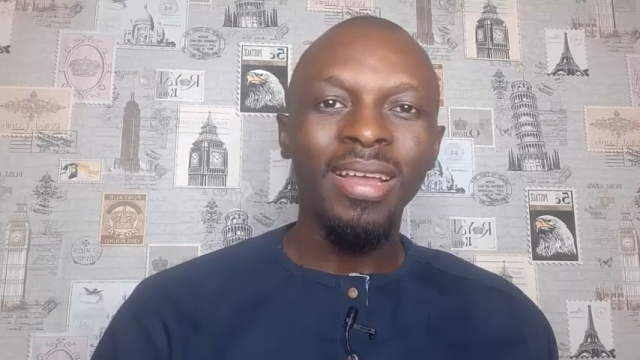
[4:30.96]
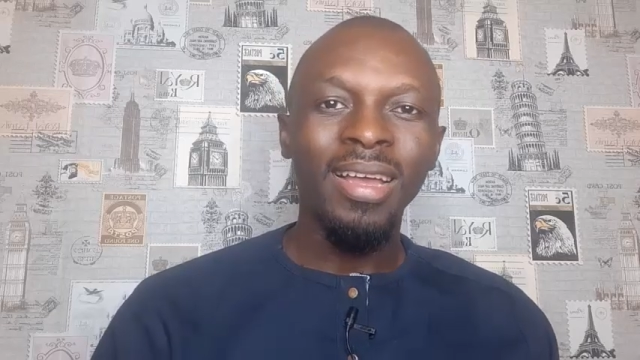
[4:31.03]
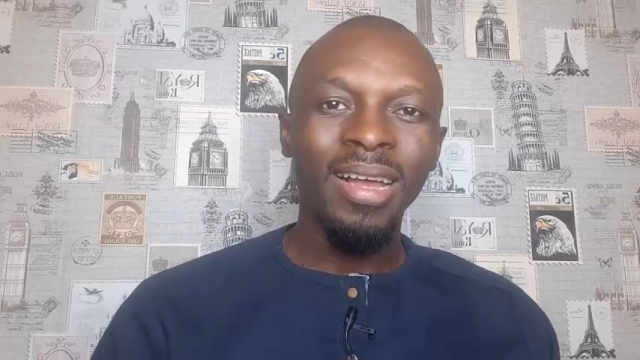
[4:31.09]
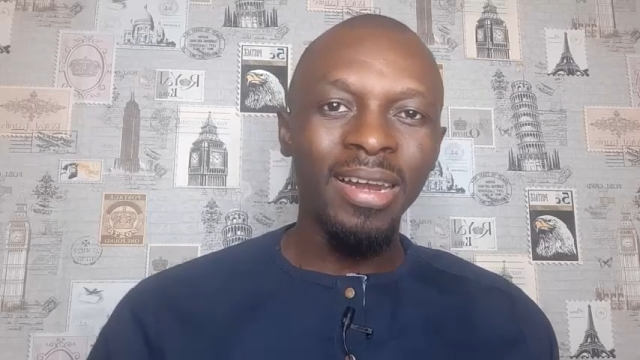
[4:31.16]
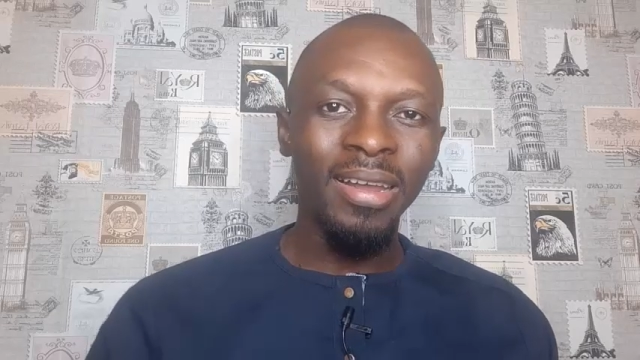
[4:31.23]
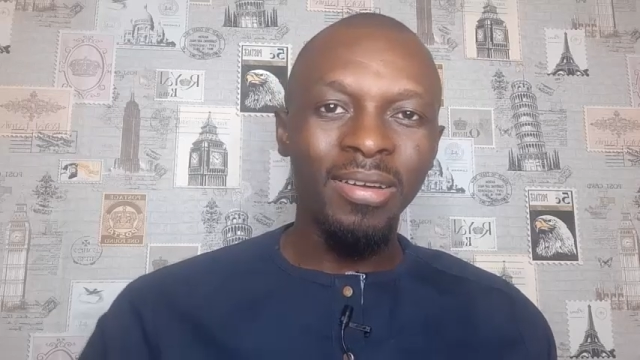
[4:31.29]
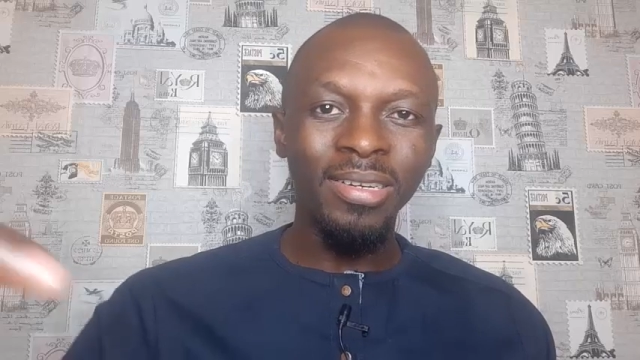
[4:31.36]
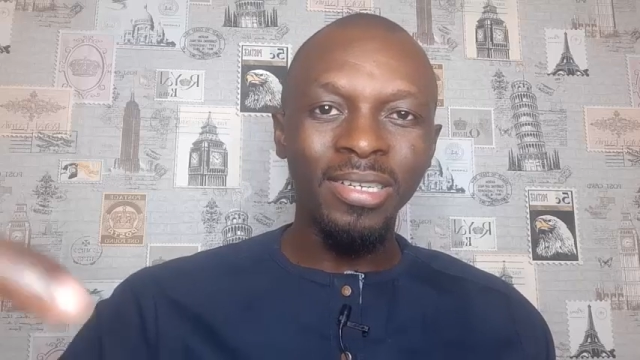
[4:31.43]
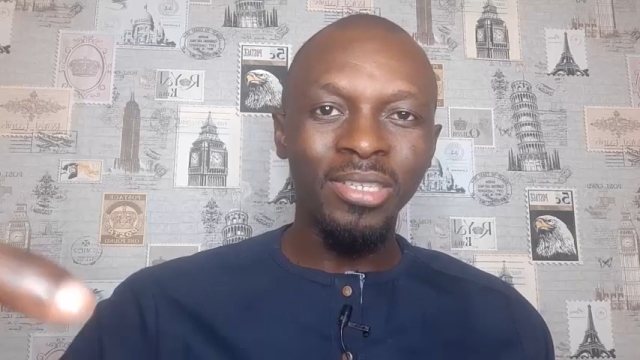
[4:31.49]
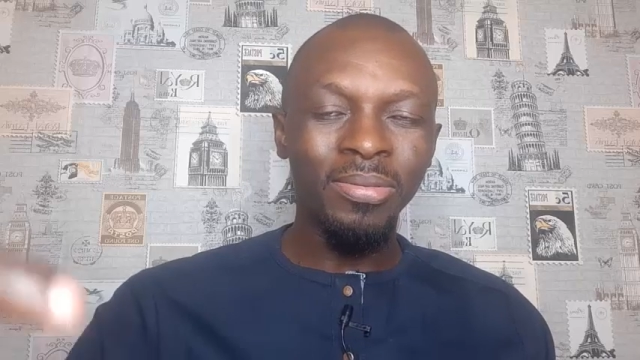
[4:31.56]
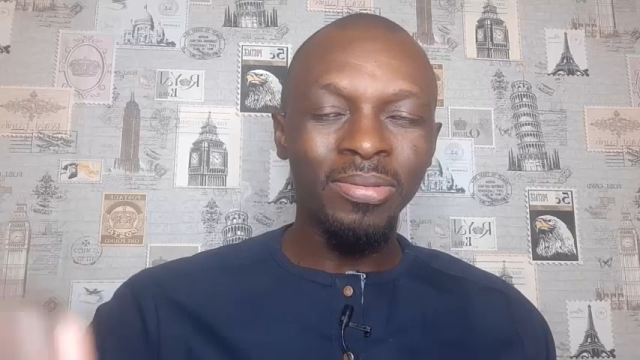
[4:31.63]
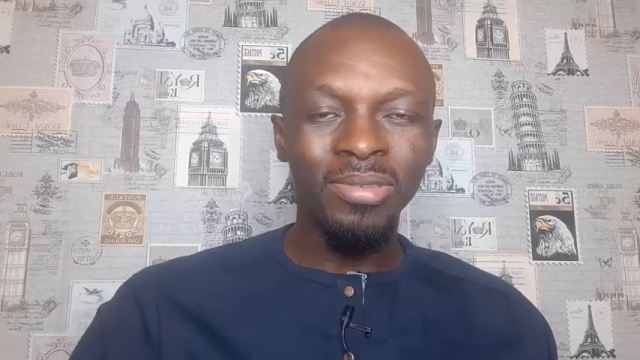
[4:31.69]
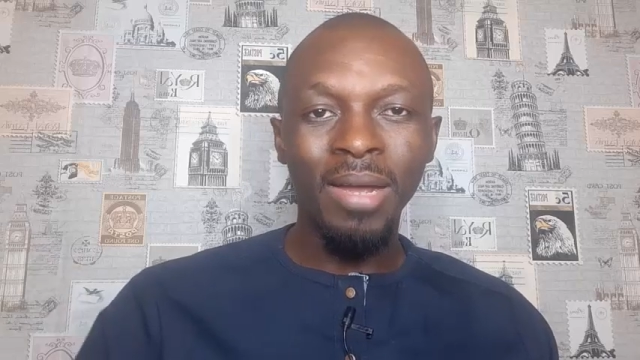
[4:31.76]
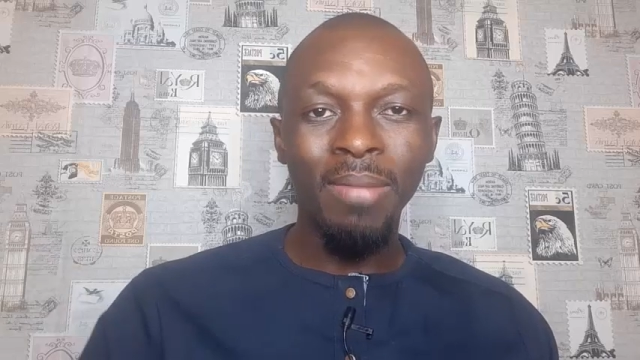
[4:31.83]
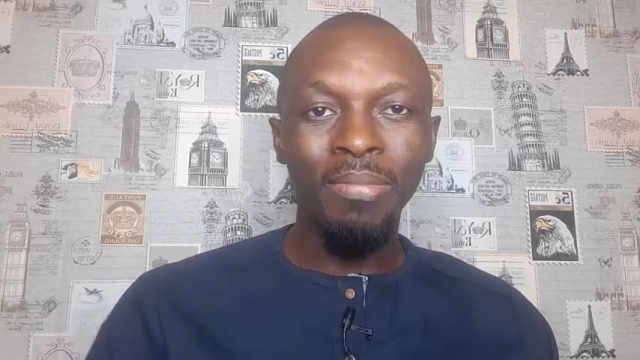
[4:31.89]
Click on the
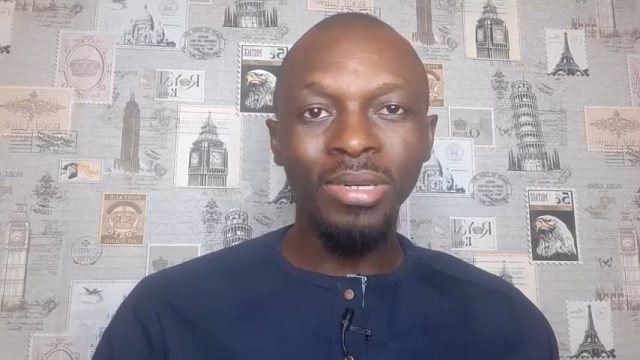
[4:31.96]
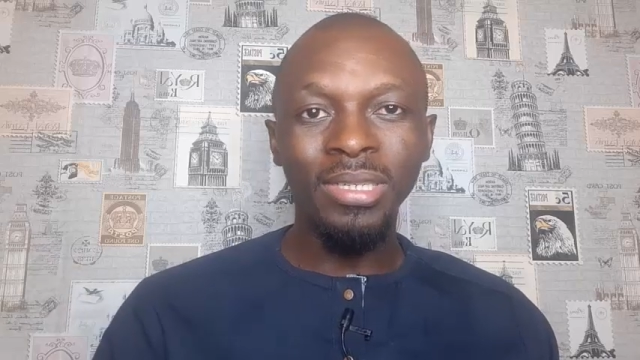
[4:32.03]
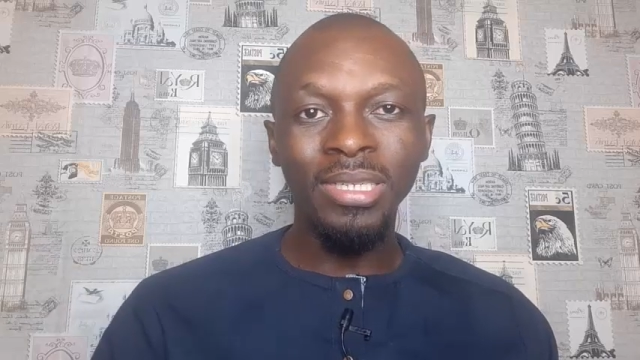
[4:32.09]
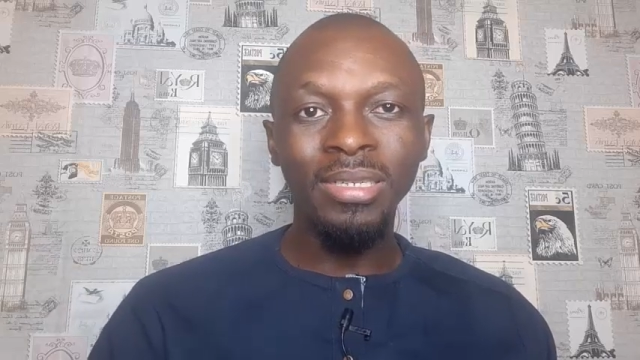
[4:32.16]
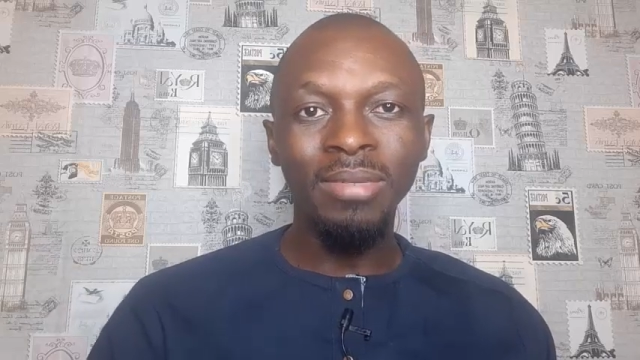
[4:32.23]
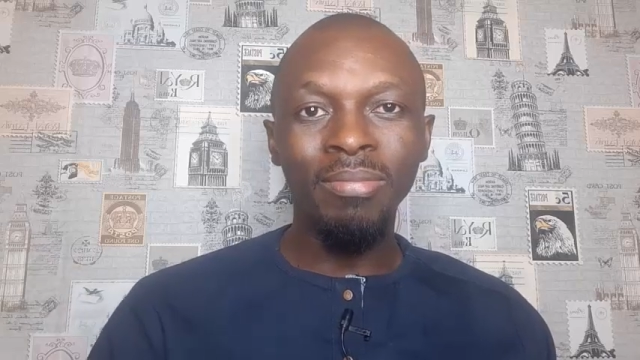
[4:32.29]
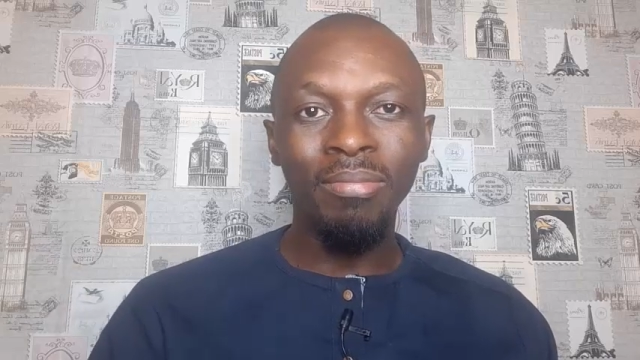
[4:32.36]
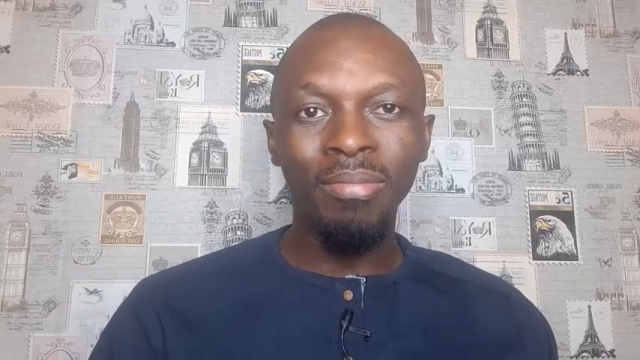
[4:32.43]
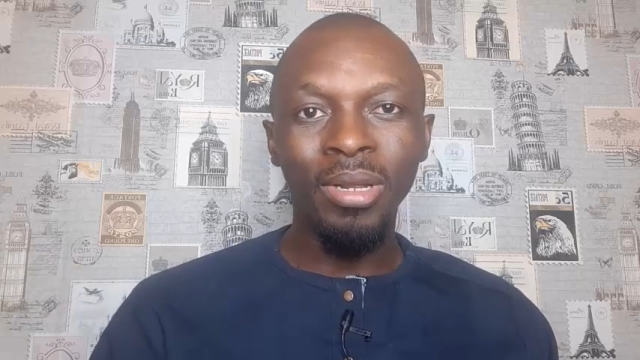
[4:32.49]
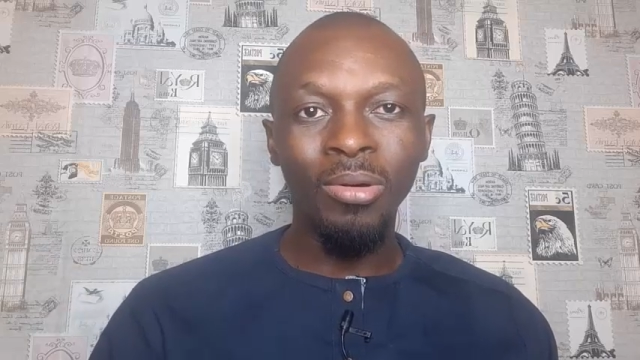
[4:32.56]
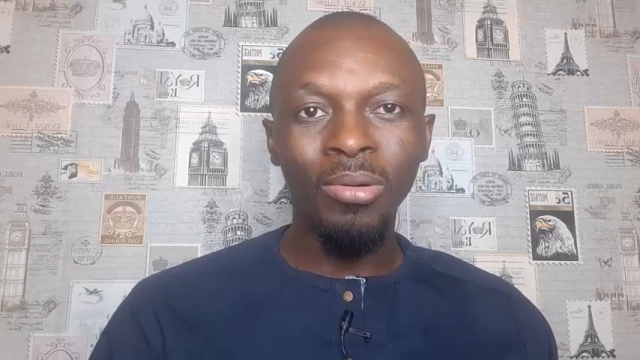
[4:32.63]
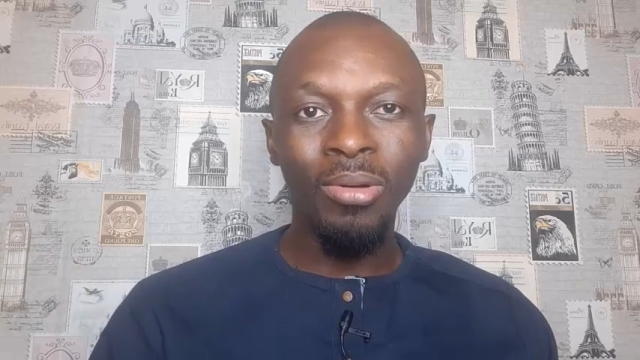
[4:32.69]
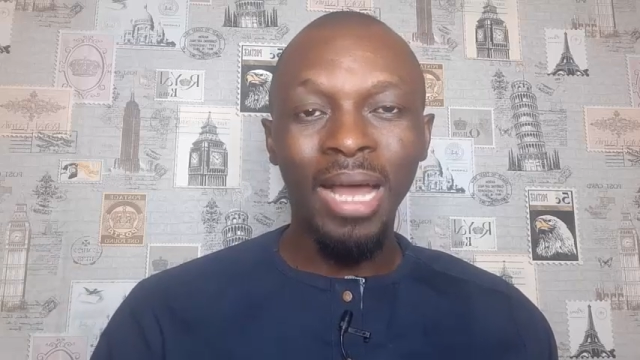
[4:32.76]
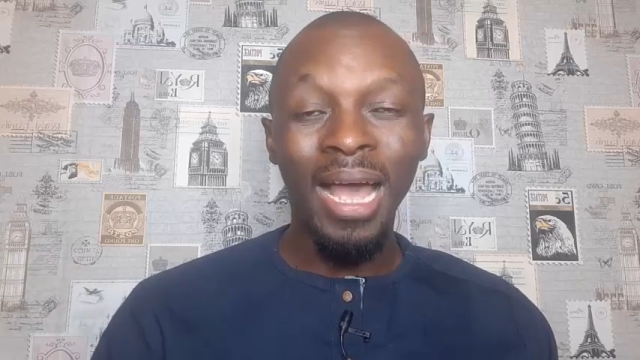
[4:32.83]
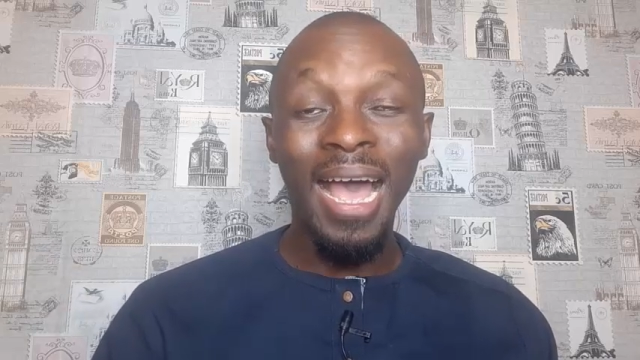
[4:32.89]
subscribe button
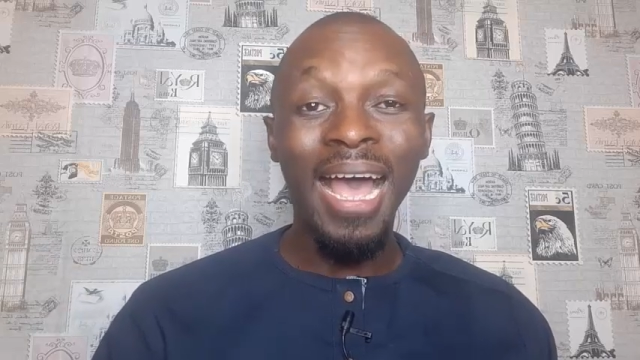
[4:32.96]
below